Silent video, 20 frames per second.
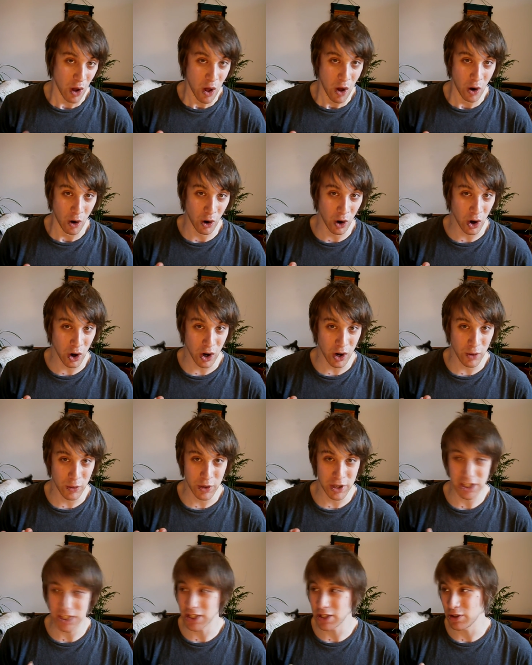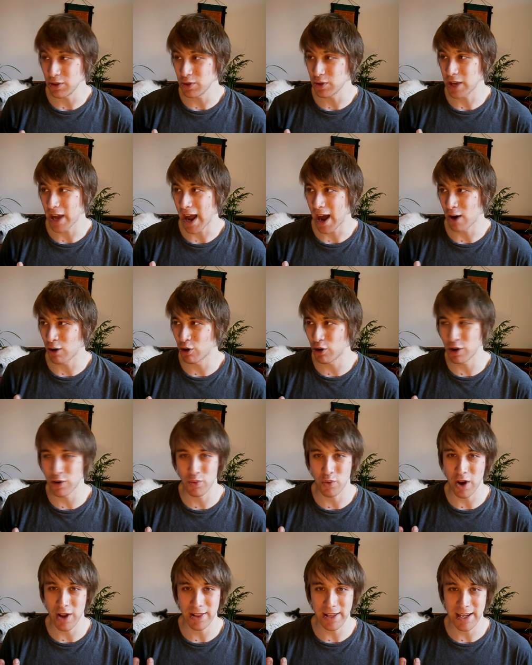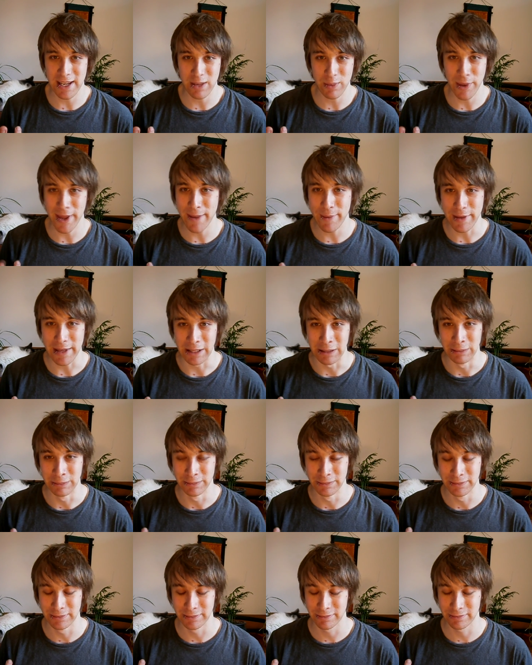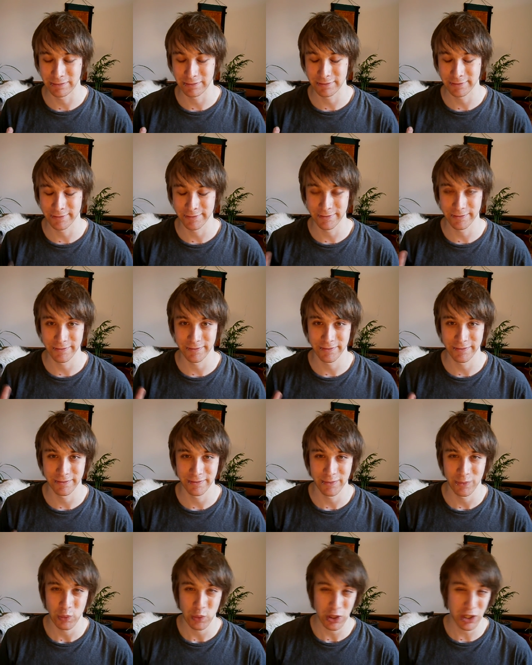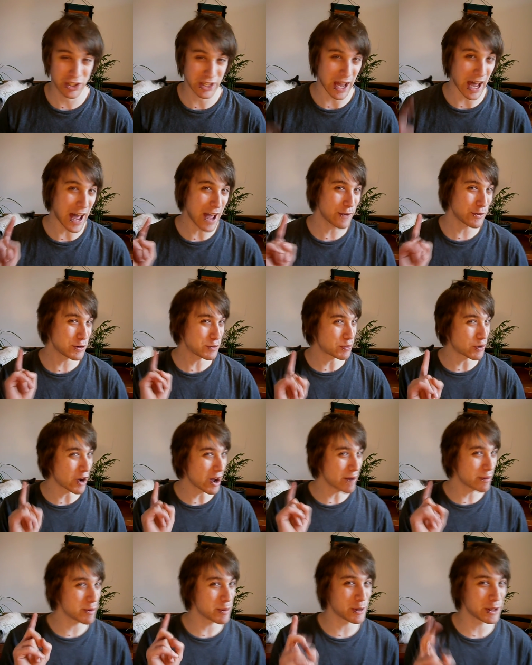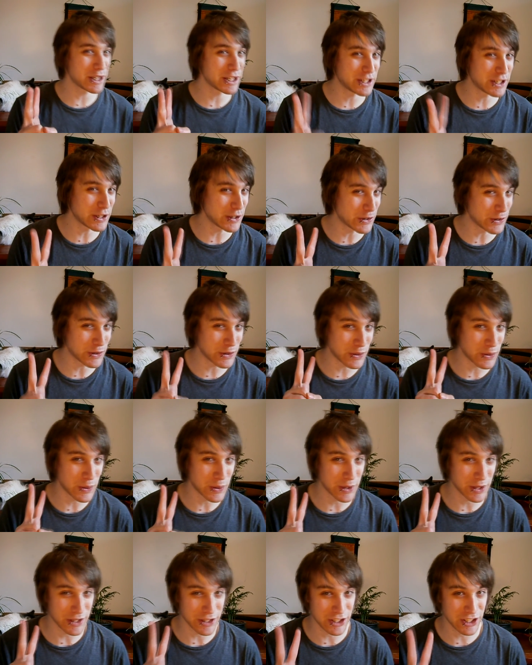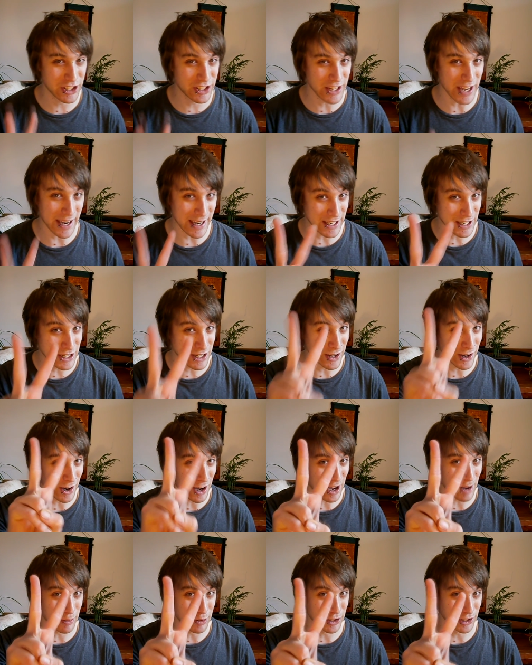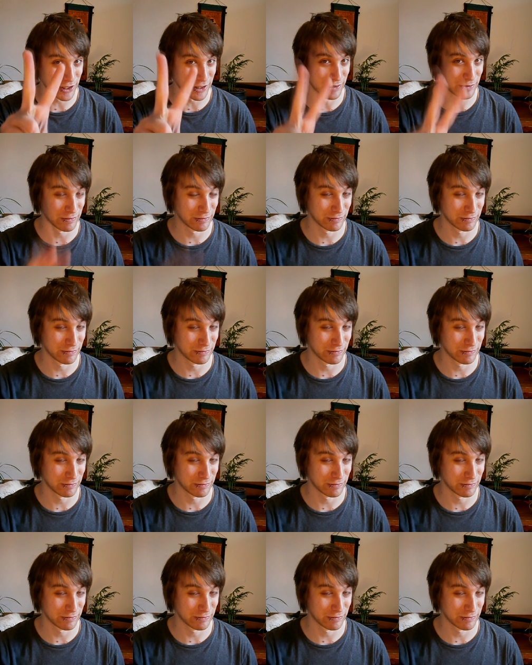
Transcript: Or would you cower and run like a baby? Because I would probably do the second option.